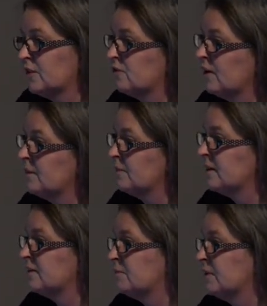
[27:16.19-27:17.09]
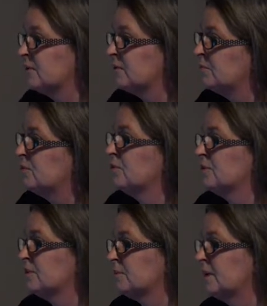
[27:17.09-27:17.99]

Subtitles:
the crime that is being reported,